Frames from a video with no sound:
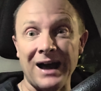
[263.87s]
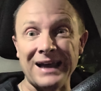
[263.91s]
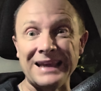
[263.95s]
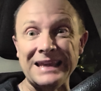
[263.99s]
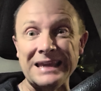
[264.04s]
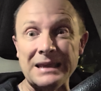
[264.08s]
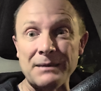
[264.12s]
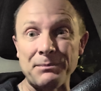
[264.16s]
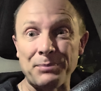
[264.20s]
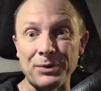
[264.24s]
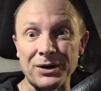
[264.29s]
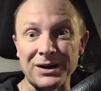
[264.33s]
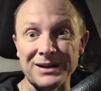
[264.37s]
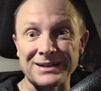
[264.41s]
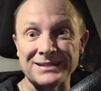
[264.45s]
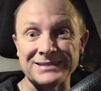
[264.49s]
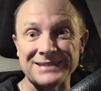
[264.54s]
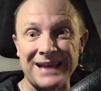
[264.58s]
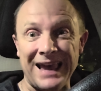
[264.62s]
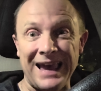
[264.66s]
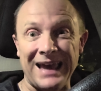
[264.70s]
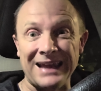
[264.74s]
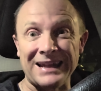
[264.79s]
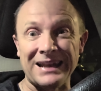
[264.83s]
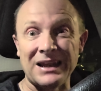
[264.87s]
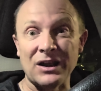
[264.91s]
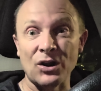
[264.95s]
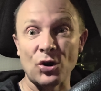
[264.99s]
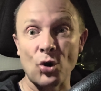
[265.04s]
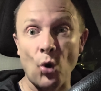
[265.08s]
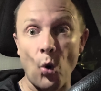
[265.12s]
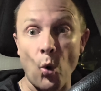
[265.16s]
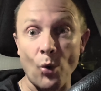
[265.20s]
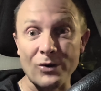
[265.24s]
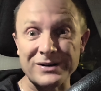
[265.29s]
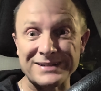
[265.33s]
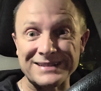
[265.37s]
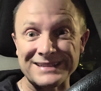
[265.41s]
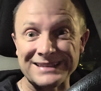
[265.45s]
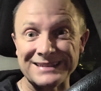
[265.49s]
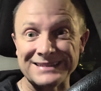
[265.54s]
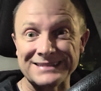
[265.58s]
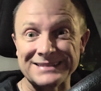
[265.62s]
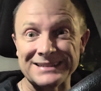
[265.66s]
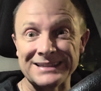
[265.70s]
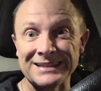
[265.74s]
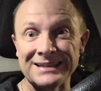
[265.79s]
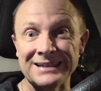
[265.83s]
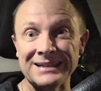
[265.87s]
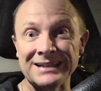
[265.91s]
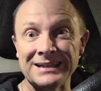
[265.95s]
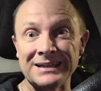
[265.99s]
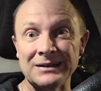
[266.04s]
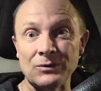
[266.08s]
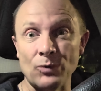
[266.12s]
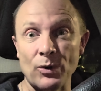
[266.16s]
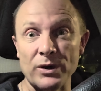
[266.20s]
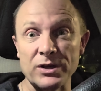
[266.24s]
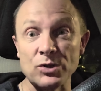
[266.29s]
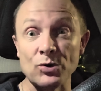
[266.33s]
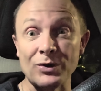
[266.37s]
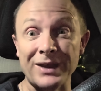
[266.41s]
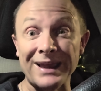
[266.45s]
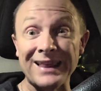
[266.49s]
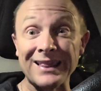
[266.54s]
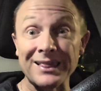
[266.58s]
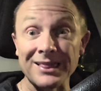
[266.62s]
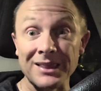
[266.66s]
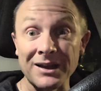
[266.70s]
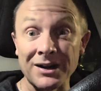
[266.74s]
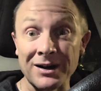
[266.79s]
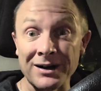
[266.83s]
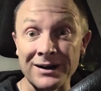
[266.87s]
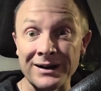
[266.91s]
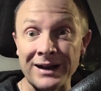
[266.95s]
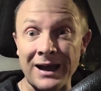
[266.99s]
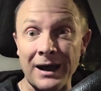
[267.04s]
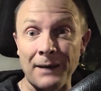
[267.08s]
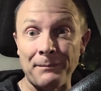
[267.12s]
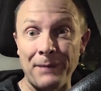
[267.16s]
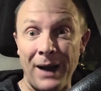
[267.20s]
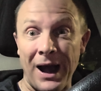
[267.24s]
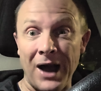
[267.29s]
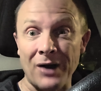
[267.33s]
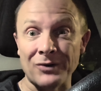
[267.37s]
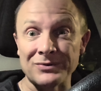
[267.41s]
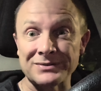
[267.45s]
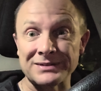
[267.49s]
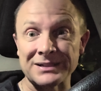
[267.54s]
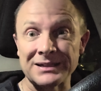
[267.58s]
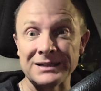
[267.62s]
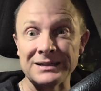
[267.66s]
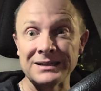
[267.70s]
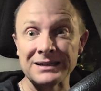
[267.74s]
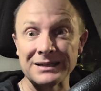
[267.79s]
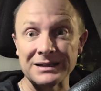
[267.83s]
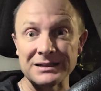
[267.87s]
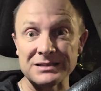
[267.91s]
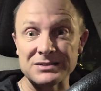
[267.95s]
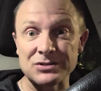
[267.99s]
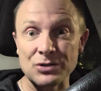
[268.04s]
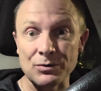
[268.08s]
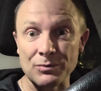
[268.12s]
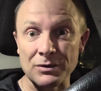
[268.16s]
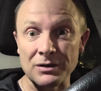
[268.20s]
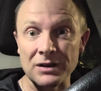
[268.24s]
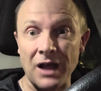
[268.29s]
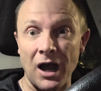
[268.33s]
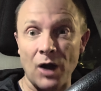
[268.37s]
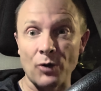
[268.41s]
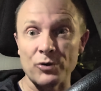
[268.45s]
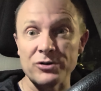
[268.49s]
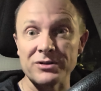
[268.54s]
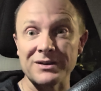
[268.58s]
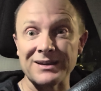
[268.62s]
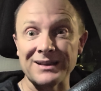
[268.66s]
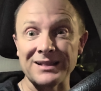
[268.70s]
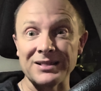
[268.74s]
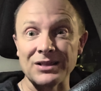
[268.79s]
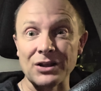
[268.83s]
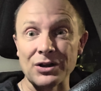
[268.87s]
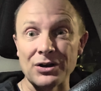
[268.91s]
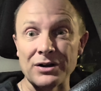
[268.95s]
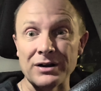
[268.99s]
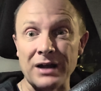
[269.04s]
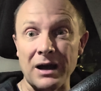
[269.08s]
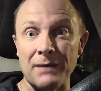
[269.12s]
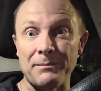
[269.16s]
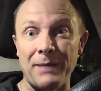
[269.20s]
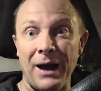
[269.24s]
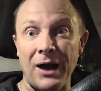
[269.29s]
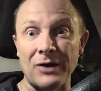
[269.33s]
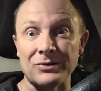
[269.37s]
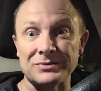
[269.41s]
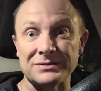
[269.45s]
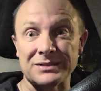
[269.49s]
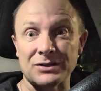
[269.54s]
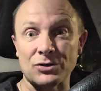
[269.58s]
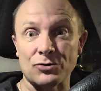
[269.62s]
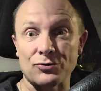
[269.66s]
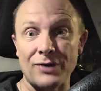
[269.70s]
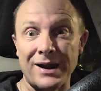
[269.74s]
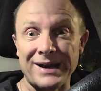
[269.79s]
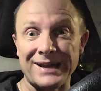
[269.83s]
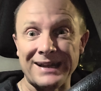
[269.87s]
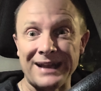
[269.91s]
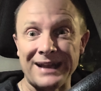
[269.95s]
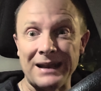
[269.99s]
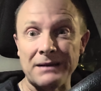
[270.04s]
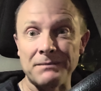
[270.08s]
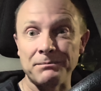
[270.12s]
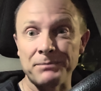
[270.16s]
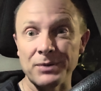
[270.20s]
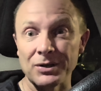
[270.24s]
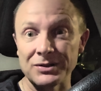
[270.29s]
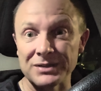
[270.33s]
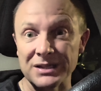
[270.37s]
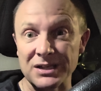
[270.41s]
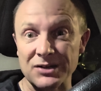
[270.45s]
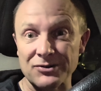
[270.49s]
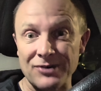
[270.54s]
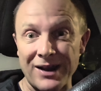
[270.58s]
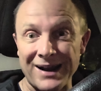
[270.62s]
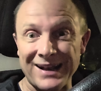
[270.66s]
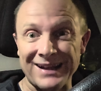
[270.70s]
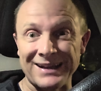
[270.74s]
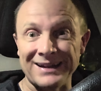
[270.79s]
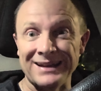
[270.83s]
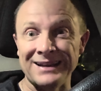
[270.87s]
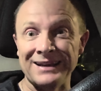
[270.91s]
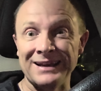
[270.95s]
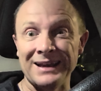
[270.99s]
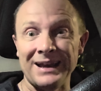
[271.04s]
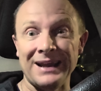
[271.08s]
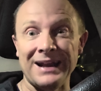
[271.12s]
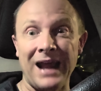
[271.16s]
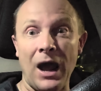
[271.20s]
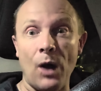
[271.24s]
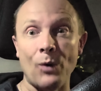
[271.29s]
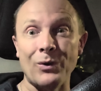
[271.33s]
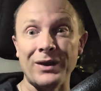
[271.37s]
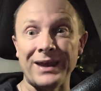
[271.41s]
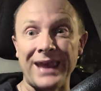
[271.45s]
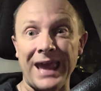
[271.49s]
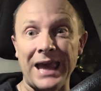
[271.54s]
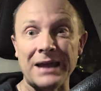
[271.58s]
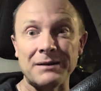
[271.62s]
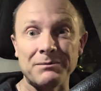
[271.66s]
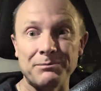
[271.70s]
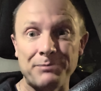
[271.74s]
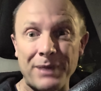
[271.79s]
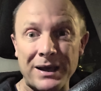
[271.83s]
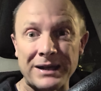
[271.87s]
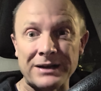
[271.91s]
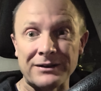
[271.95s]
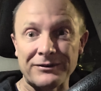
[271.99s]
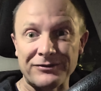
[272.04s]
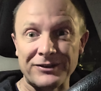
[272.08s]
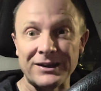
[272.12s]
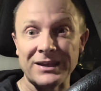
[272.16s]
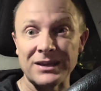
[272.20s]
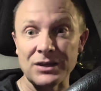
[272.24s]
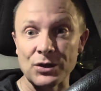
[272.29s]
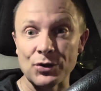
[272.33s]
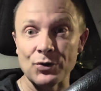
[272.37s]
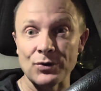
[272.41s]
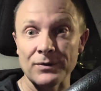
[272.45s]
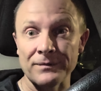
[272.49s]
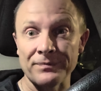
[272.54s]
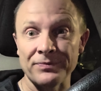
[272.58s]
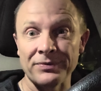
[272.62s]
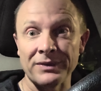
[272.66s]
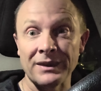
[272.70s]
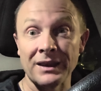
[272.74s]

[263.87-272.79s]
eBooks and courses where you can learn about consumer law, where you can learn about credit and building credit and how it can benefit you.